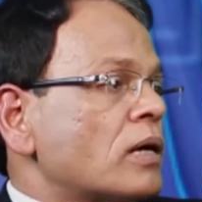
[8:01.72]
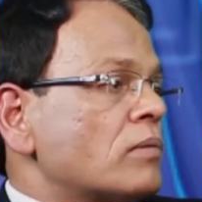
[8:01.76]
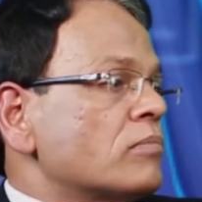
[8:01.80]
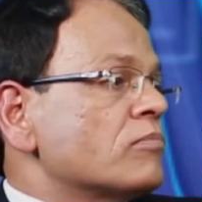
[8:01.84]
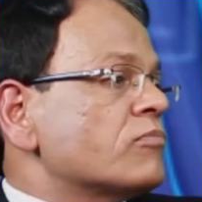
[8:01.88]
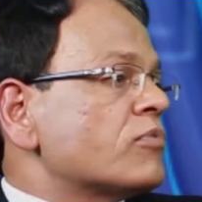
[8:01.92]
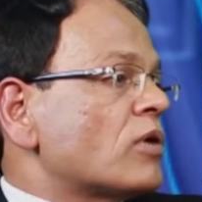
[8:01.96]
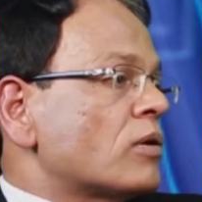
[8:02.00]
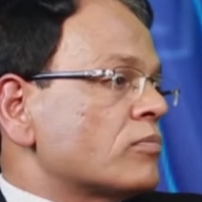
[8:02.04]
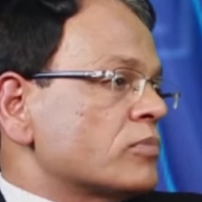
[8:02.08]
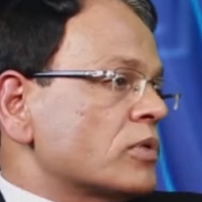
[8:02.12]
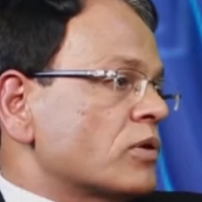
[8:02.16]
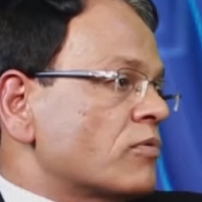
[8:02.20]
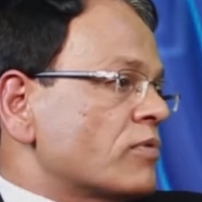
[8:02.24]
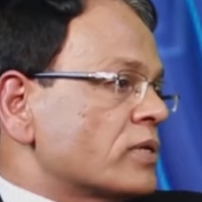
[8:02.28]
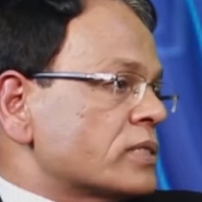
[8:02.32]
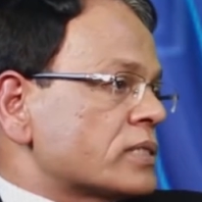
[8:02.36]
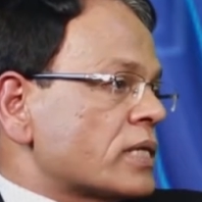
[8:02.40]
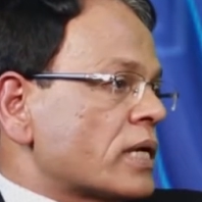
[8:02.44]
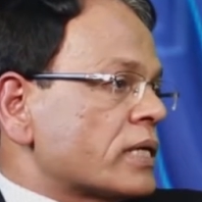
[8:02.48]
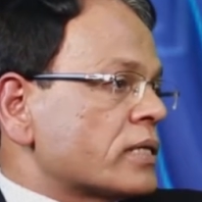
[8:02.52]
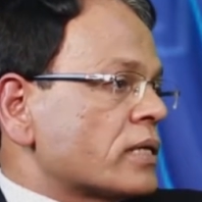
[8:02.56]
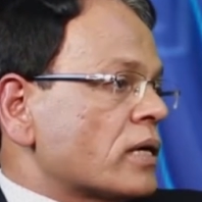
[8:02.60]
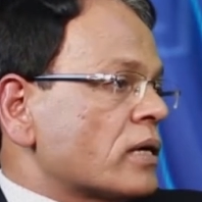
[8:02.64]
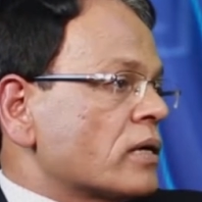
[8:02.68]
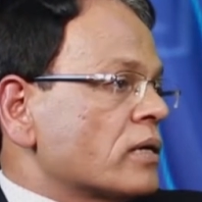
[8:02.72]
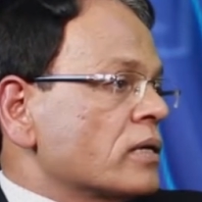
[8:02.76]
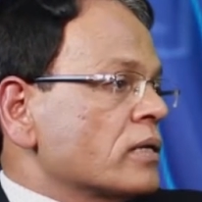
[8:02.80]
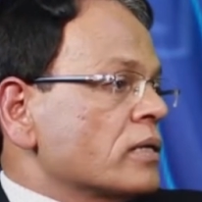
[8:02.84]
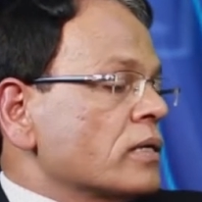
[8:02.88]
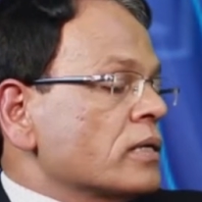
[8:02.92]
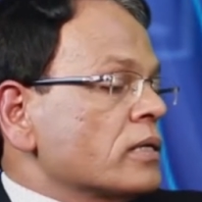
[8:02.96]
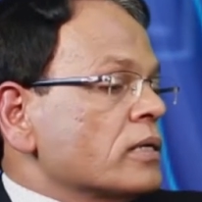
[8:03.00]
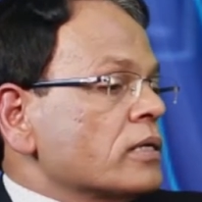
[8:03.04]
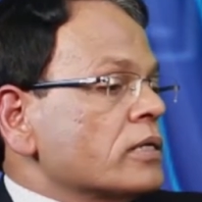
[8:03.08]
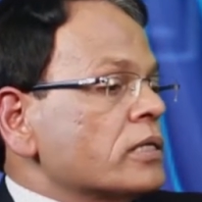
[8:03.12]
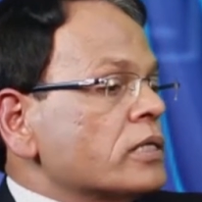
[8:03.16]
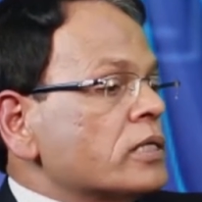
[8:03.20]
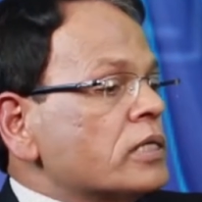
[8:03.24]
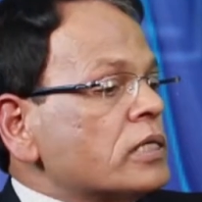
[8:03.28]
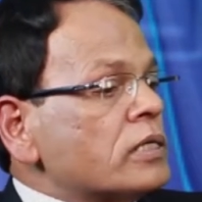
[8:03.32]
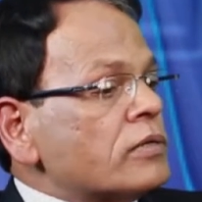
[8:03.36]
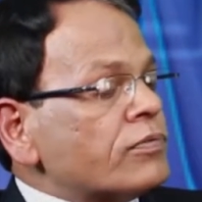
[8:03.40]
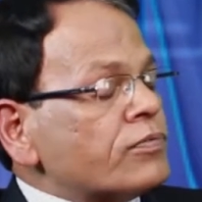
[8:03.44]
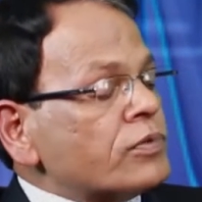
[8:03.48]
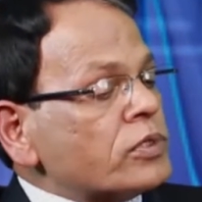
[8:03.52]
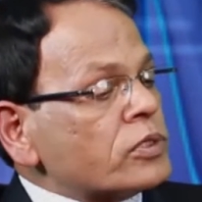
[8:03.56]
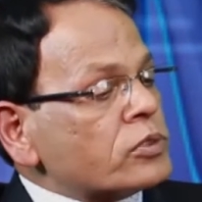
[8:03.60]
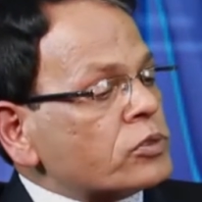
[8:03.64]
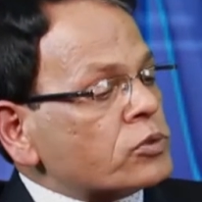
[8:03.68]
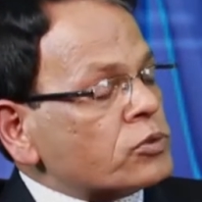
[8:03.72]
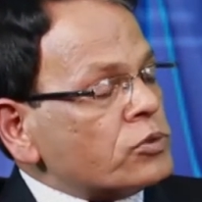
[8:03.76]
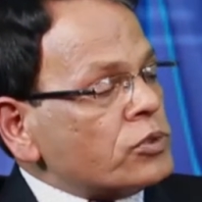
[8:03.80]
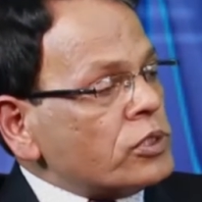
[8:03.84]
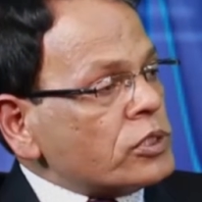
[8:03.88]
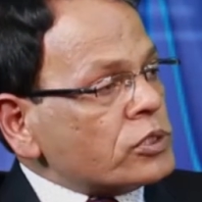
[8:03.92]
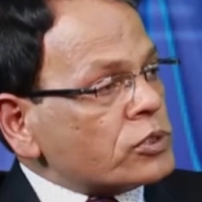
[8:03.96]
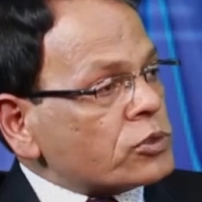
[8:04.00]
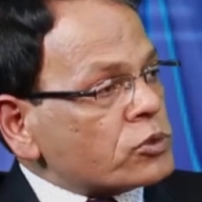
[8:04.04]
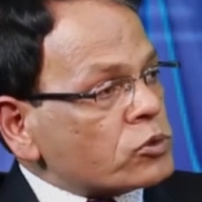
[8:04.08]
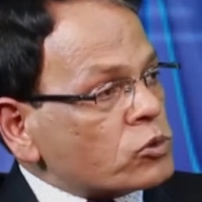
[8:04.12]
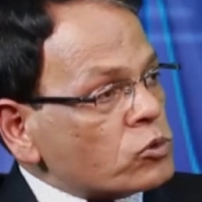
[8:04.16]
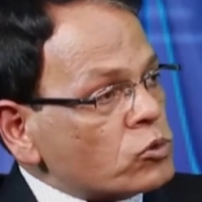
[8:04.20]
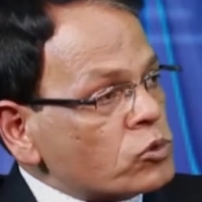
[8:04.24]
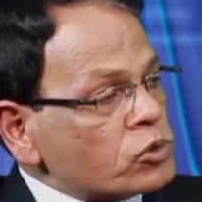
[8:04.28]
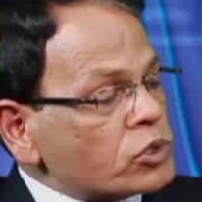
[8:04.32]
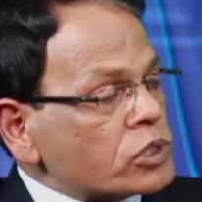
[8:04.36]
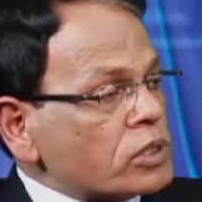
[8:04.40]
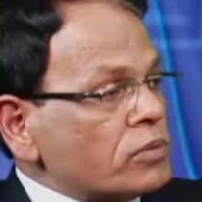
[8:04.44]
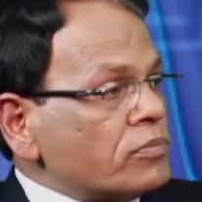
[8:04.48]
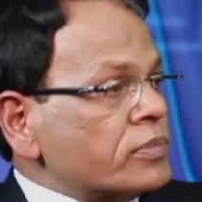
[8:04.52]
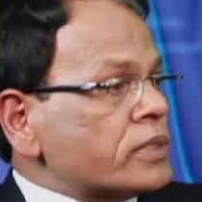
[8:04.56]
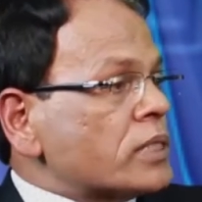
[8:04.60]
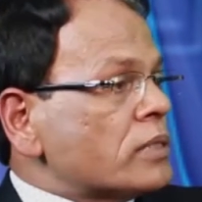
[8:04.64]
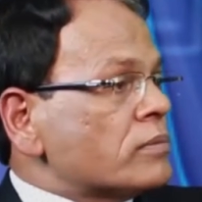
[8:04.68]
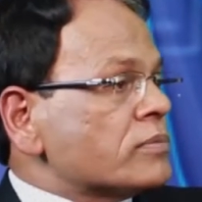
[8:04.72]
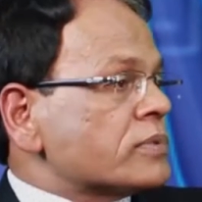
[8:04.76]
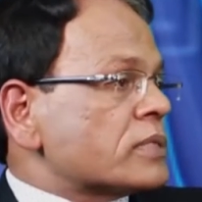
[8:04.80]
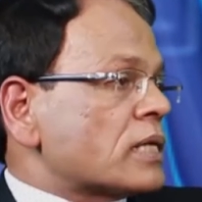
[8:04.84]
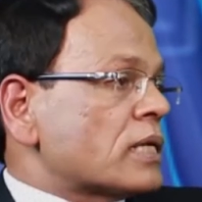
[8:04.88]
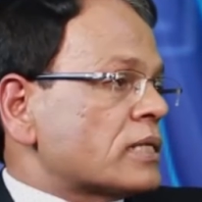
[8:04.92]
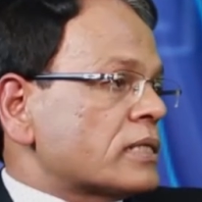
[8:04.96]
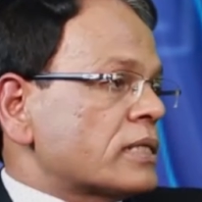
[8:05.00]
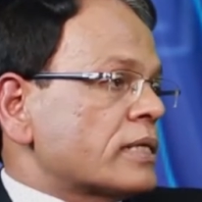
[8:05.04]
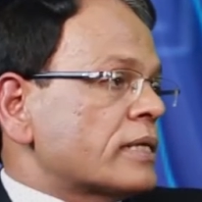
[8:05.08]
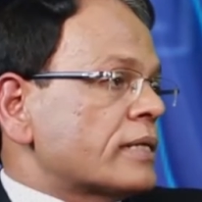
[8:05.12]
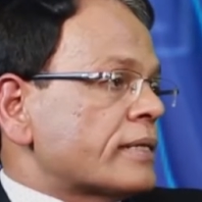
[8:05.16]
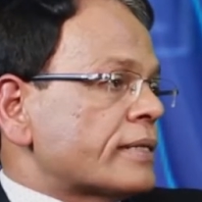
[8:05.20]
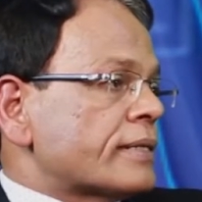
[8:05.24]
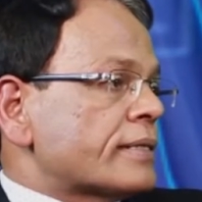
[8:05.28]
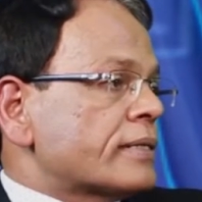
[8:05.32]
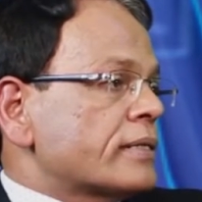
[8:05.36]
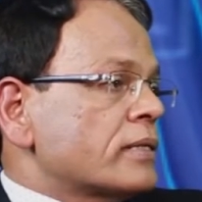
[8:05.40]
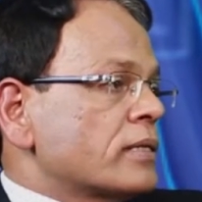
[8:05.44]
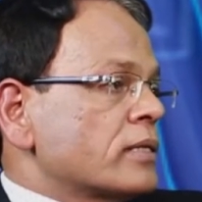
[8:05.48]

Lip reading: come from the vagina. If these two symptoms are there,